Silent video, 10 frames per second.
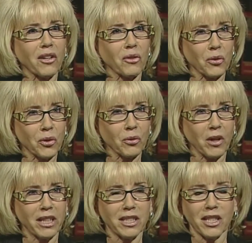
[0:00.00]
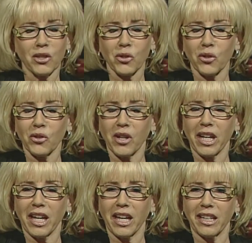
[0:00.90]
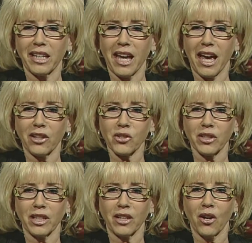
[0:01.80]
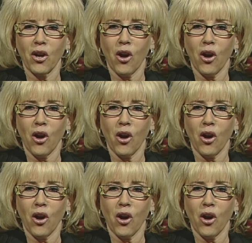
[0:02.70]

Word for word: and third grade teacher, and actually